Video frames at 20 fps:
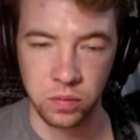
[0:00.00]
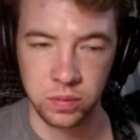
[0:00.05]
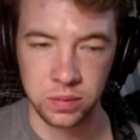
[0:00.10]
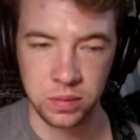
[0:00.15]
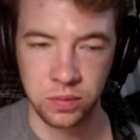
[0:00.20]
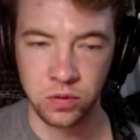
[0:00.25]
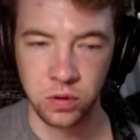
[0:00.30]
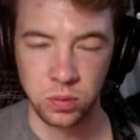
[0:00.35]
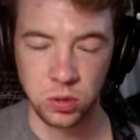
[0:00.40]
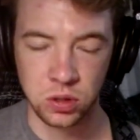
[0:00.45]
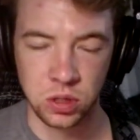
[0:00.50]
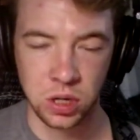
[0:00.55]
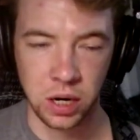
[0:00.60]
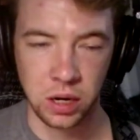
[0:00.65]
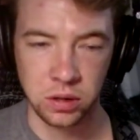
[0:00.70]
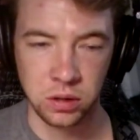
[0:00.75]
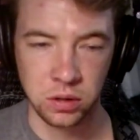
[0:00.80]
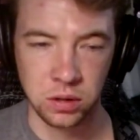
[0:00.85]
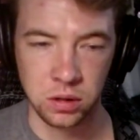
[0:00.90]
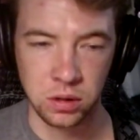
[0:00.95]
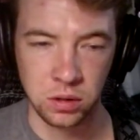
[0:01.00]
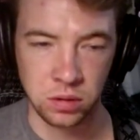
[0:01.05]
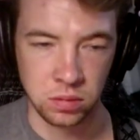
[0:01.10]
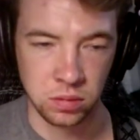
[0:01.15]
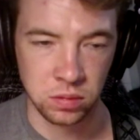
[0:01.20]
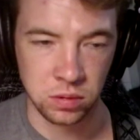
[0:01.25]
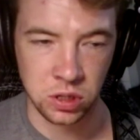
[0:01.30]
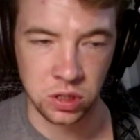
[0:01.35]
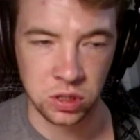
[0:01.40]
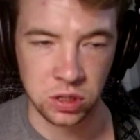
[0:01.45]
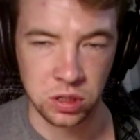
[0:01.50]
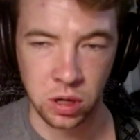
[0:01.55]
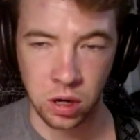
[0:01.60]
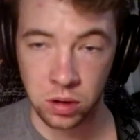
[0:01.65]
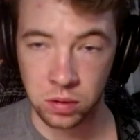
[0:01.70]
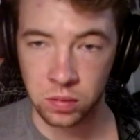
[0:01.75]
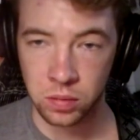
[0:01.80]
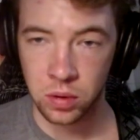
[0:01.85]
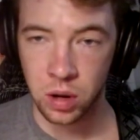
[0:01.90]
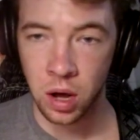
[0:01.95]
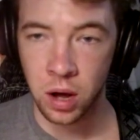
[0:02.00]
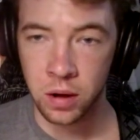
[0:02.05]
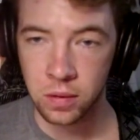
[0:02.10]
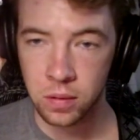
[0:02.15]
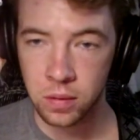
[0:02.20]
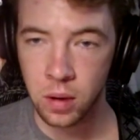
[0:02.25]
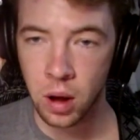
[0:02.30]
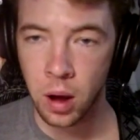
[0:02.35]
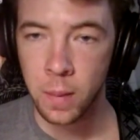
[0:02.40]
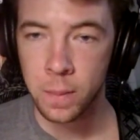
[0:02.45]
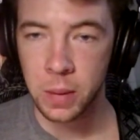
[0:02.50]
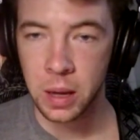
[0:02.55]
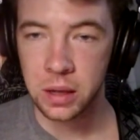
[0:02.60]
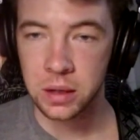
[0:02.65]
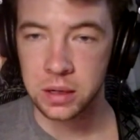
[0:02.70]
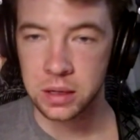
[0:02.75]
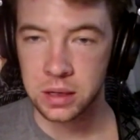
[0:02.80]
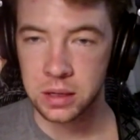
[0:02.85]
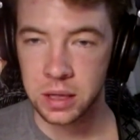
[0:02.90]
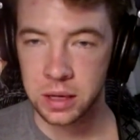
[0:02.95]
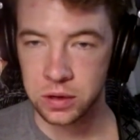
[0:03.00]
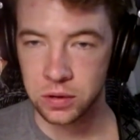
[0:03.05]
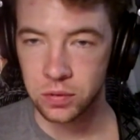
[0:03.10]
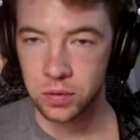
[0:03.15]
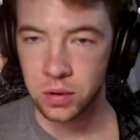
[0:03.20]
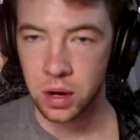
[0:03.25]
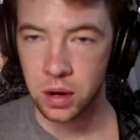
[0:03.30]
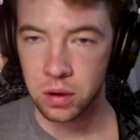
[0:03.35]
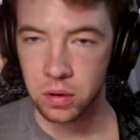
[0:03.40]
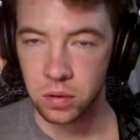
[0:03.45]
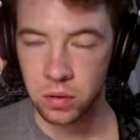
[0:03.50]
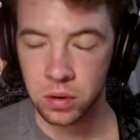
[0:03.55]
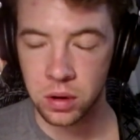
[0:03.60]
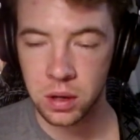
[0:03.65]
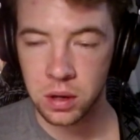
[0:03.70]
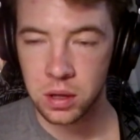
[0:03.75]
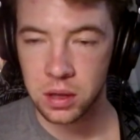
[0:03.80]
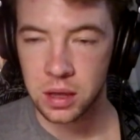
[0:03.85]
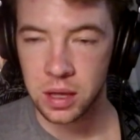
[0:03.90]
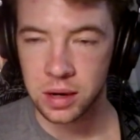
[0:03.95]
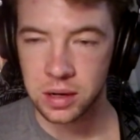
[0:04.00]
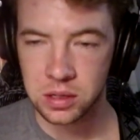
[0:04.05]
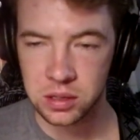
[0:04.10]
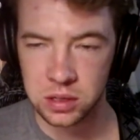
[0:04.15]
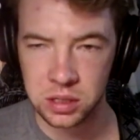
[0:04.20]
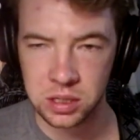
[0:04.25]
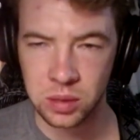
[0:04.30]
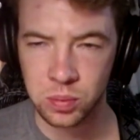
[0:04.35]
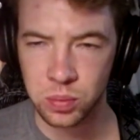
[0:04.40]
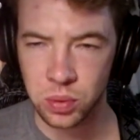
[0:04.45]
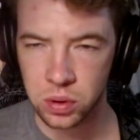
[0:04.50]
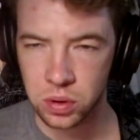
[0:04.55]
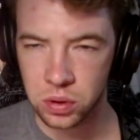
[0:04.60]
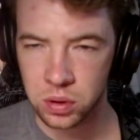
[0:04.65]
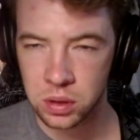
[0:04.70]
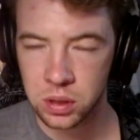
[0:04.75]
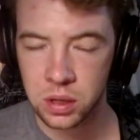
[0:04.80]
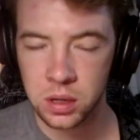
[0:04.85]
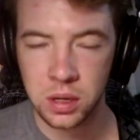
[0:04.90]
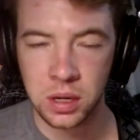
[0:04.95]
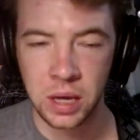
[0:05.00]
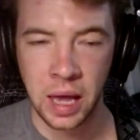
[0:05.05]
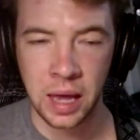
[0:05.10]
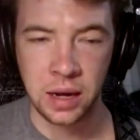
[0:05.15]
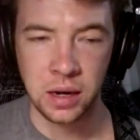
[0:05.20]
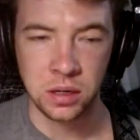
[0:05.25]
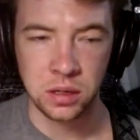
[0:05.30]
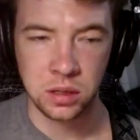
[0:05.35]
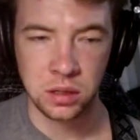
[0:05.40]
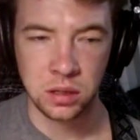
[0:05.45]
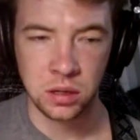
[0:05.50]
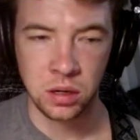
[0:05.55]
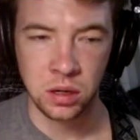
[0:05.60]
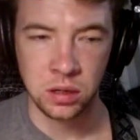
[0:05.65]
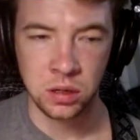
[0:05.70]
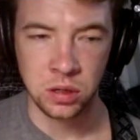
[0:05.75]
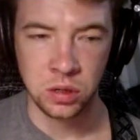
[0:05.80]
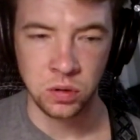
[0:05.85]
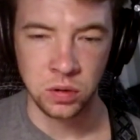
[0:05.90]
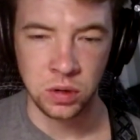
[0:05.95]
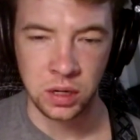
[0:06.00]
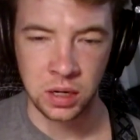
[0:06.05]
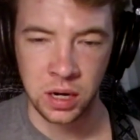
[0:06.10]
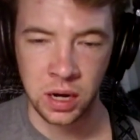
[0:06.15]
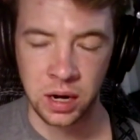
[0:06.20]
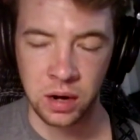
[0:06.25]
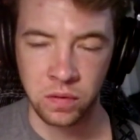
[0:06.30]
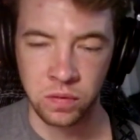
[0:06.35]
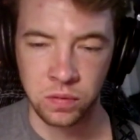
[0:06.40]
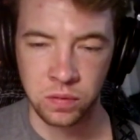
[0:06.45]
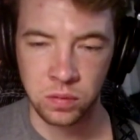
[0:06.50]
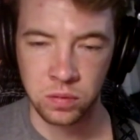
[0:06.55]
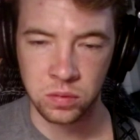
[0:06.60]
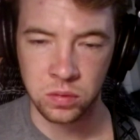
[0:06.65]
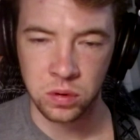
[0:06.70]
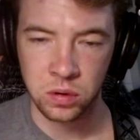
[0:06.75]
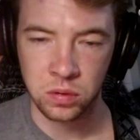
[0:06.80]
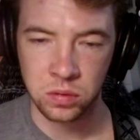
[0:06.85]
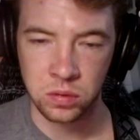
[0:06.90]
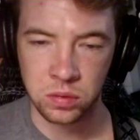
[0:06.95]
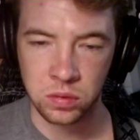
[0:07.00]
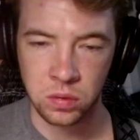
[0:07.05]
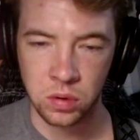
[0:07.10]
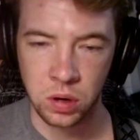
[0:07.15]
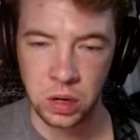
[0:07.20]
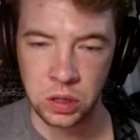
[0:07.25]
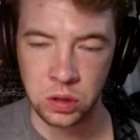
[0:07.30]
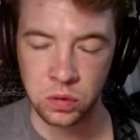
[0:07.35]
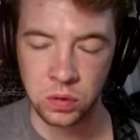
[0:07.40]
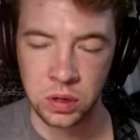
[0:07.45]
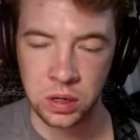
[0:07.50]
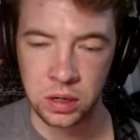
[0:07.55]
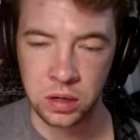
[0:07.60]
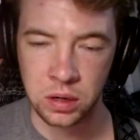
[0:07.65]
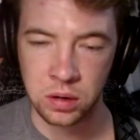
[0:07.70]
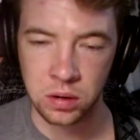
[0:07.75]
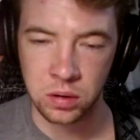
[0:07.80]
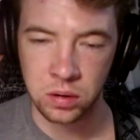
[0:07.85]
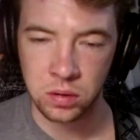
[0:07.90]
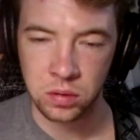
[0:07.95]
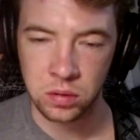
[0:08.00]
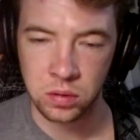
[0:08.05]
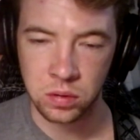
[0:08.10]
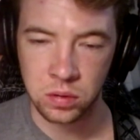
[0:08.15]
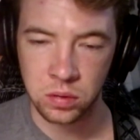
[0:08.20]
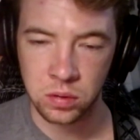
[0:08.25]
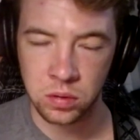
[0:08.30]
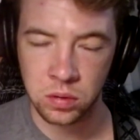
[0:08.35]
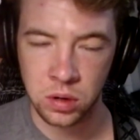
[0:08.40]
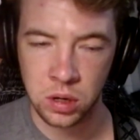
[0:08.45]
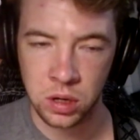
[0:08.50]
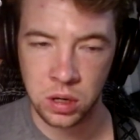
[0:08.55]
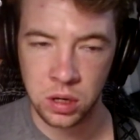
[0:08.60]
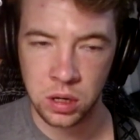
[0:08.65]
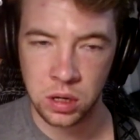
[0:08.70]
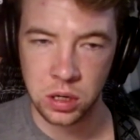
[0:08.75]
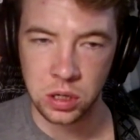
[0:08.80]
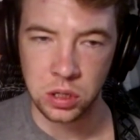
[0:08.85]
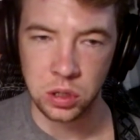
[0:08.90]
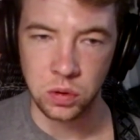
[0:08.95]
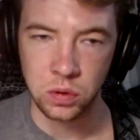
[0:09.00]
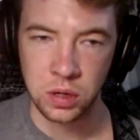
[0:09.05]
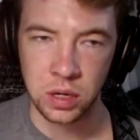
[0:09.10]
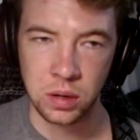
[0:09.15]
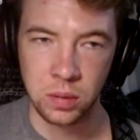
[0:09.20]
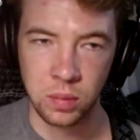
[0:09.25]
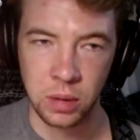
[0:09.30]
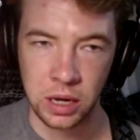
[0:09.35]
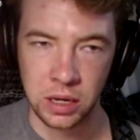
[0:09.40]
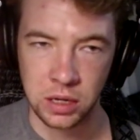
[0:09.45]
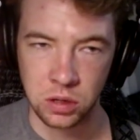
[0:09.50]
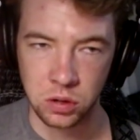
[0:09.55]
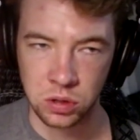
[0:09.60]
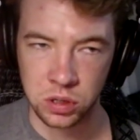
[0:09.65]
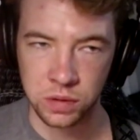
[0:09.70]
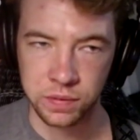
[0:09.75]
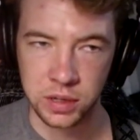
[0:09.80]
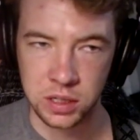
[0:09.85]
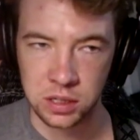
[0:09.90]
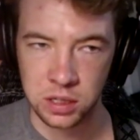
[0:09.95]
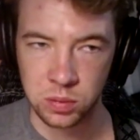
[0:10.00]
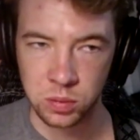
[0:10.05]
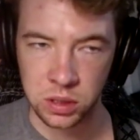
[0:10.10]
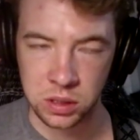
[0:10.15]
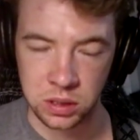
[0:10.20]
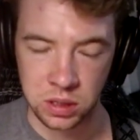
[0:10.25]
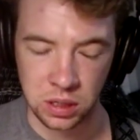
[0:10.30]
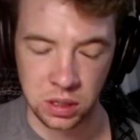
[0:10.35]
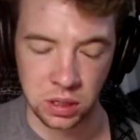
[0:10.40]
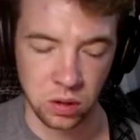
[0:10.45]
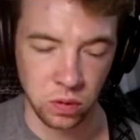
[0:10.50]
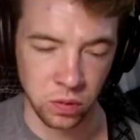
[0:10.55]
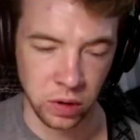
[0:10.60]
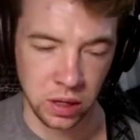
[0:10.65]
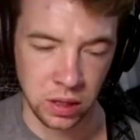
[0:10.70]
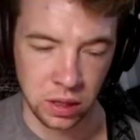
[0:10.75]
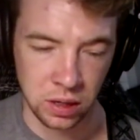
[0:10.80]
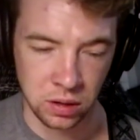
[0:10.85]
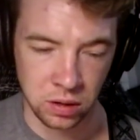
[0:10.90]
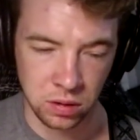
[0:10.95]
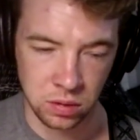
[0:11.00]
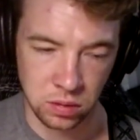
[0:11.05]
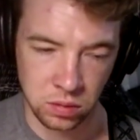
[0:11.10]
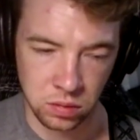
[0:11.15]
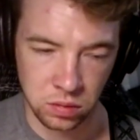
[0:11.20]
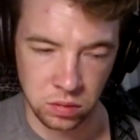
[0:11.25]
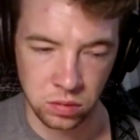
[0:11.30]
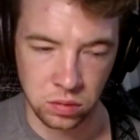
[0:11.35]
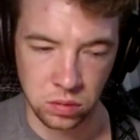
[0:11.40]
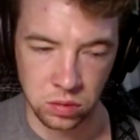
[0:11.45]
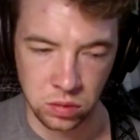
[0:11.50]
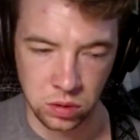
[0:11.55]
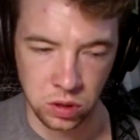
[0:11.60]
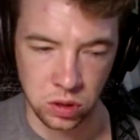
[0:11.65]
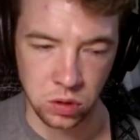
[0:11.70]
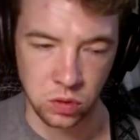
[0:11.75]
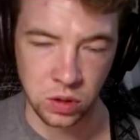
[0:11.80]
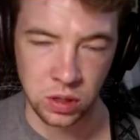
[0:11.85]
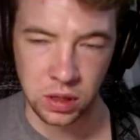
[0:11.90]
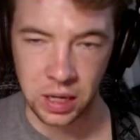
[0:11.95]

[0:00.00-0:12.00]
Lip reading: from your childhood, or just a melody that you know that is simple, and you can kind of you can you can make use of its simplicity in a way that you can